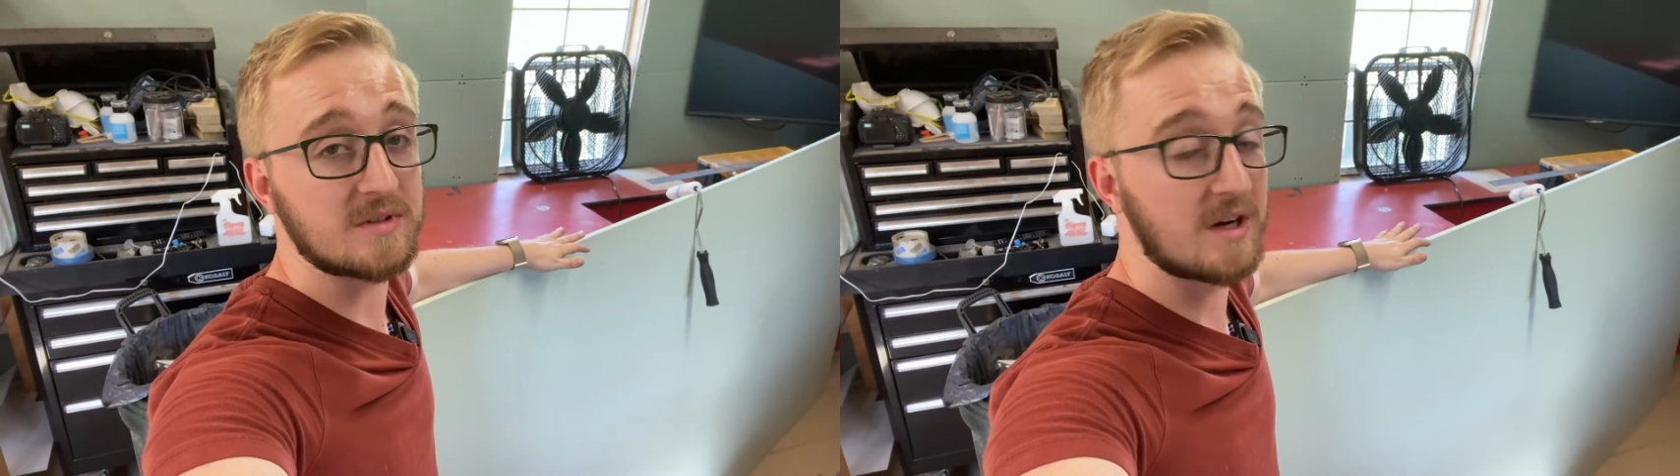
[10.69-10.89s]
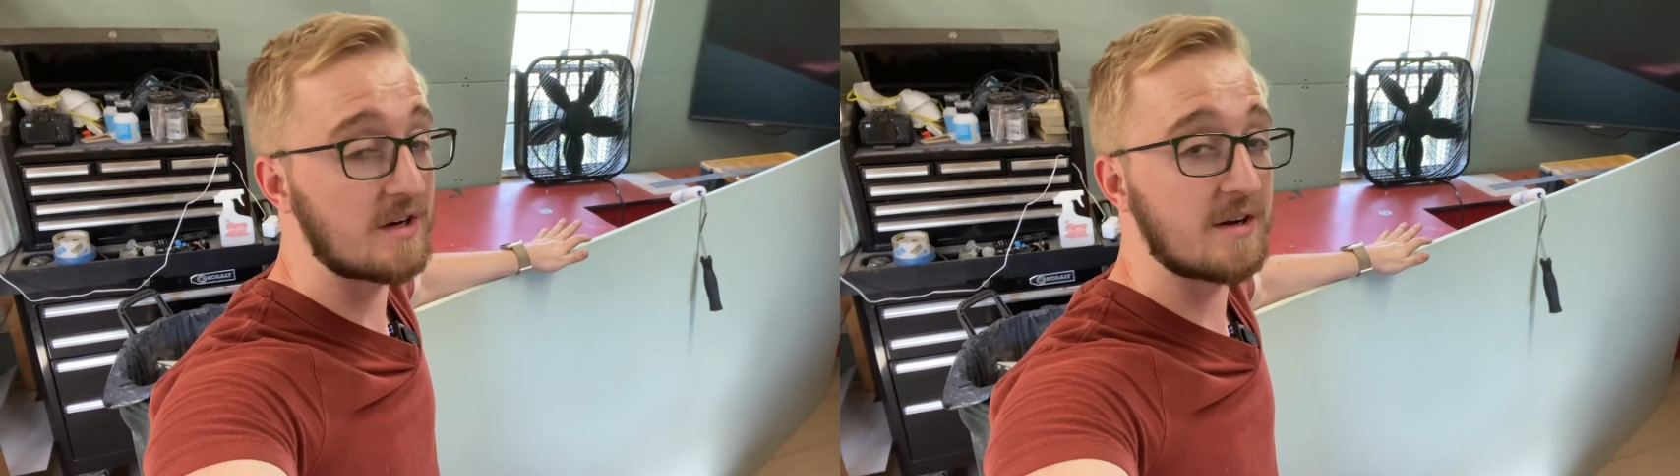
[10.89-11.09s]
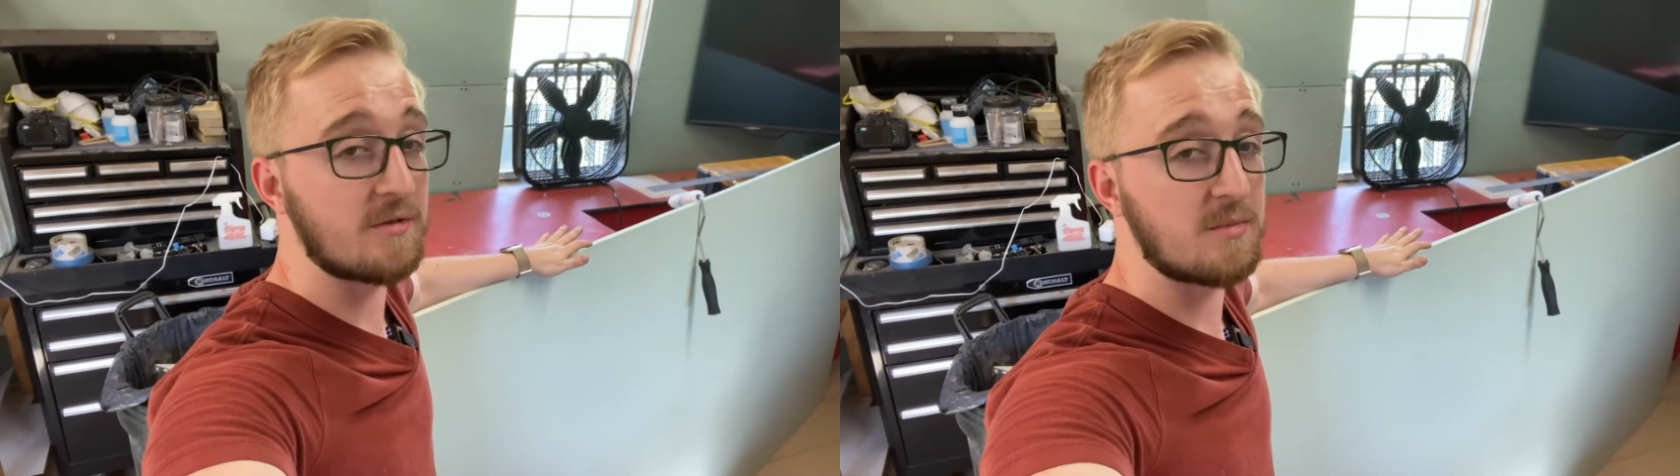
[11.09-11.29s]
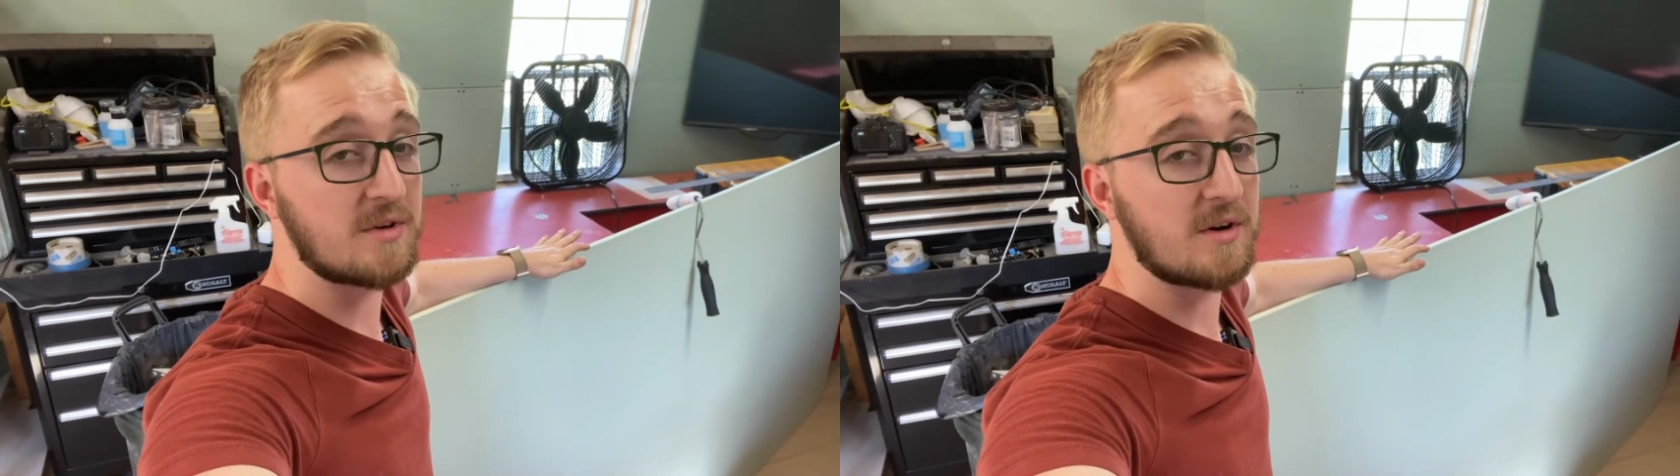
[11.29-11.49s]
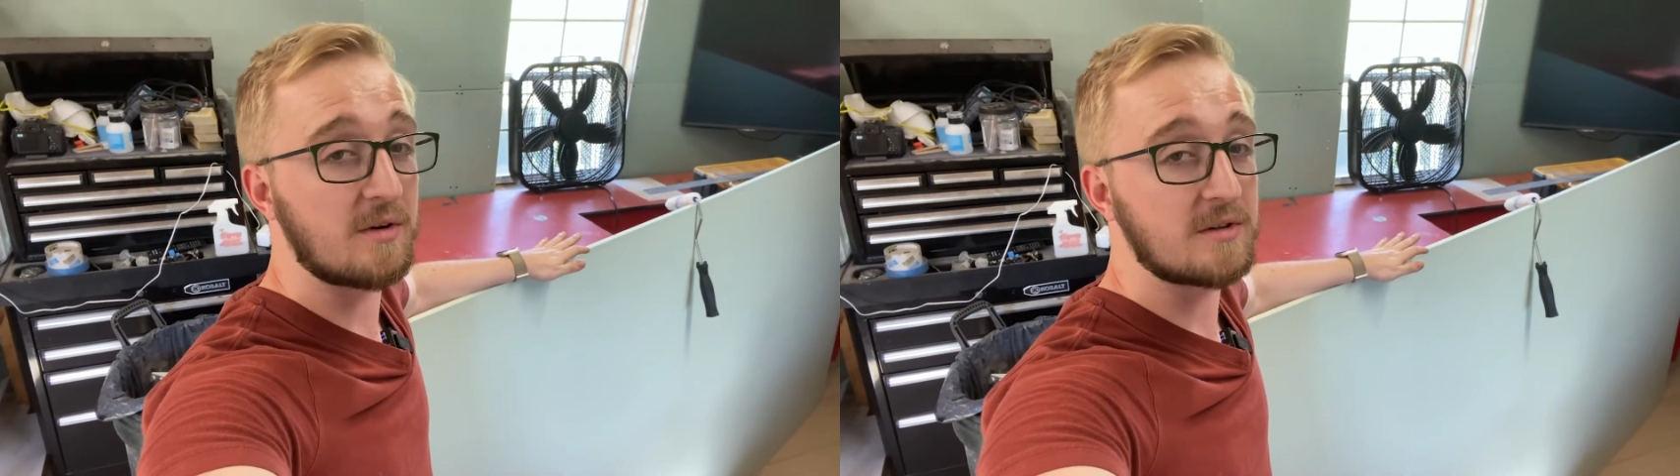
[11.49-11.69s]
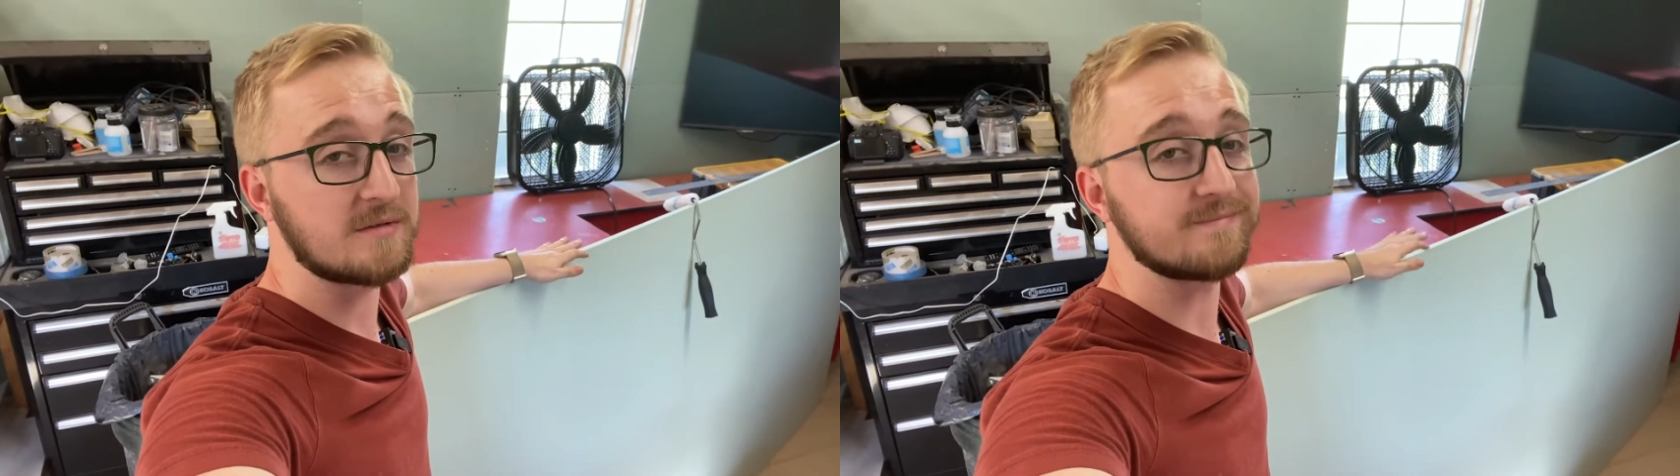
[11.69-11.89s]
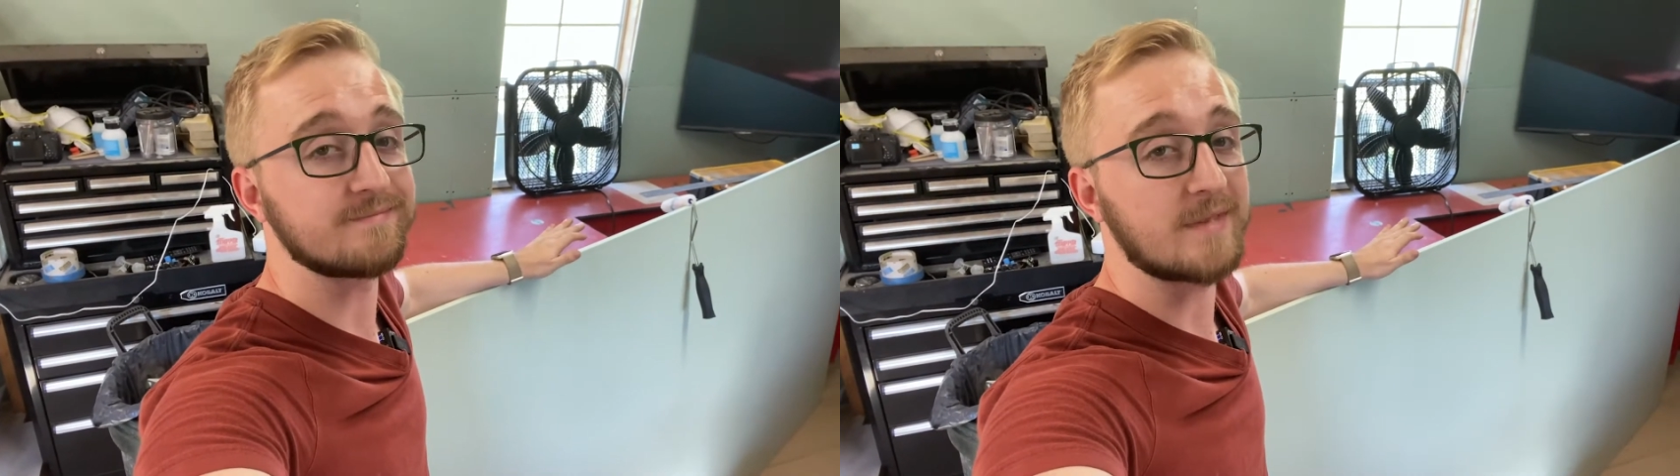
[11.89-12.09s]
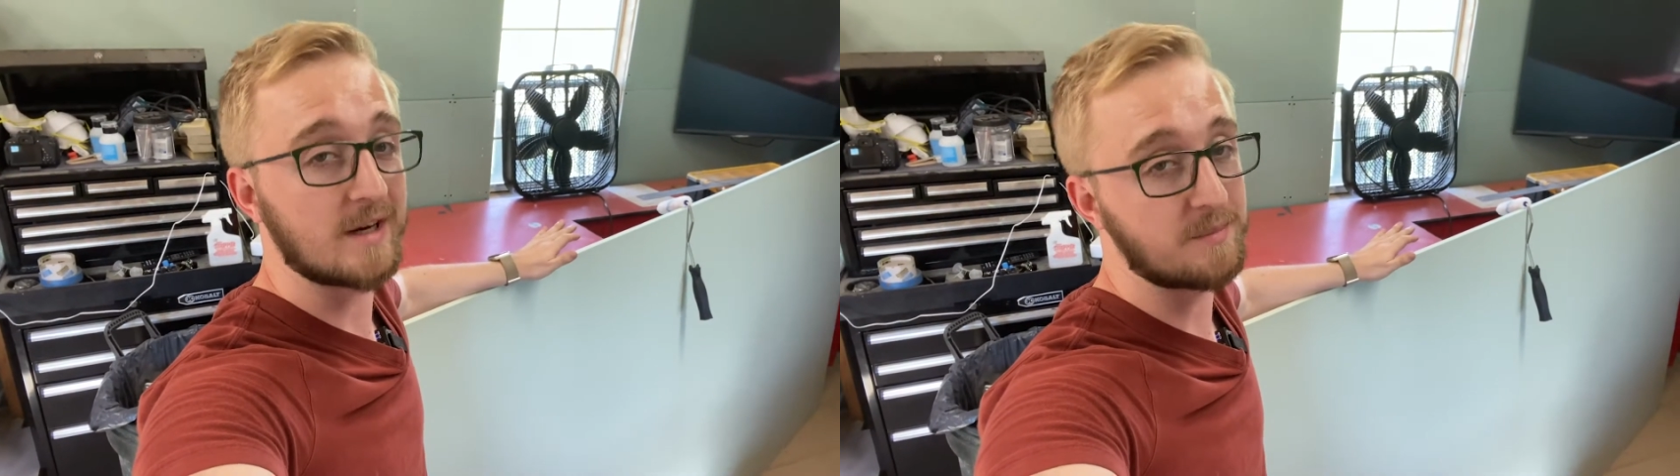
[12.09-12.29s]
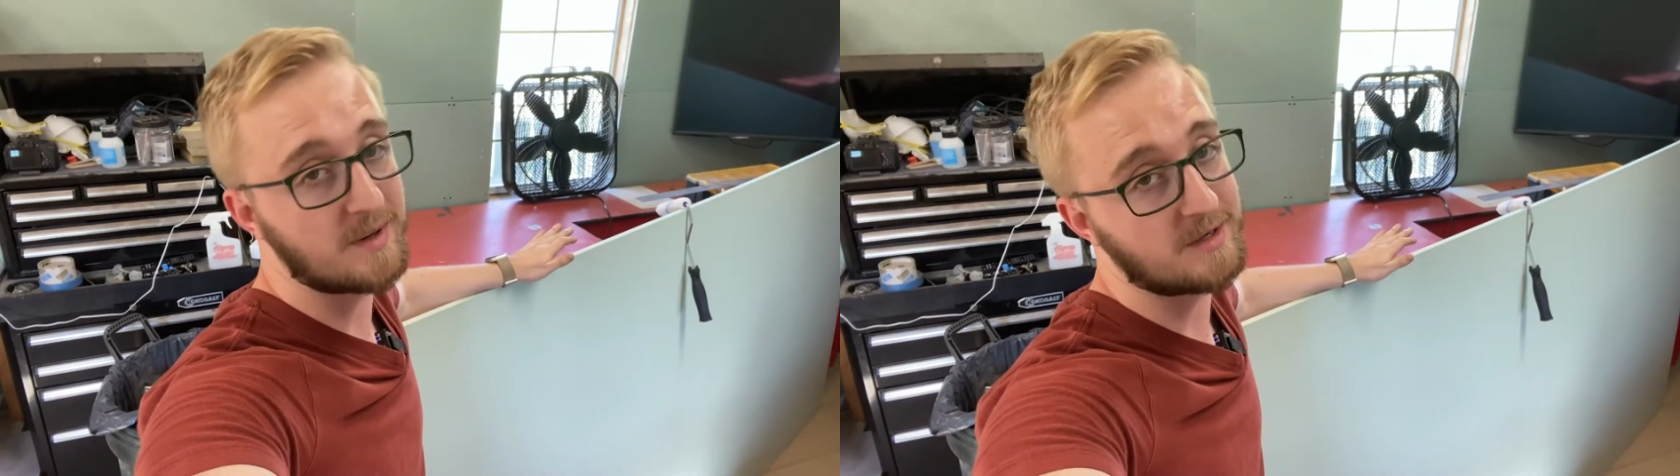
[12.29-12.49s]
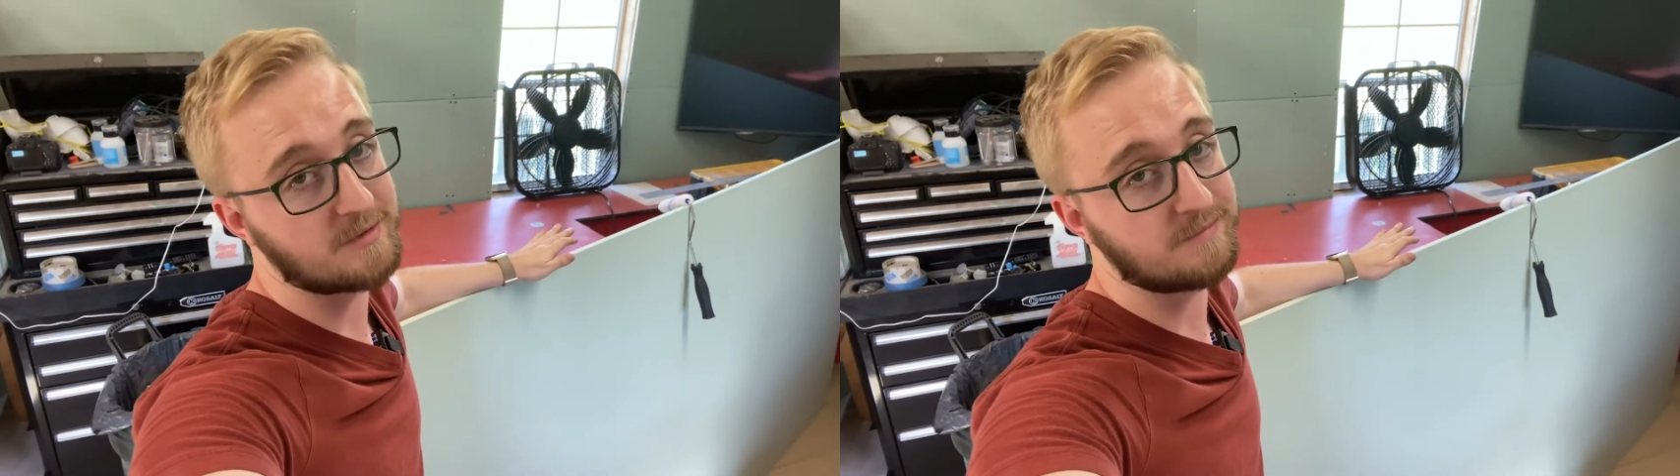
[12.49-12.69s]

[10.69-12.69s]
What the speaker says: cutting of the material, I gotta paint it.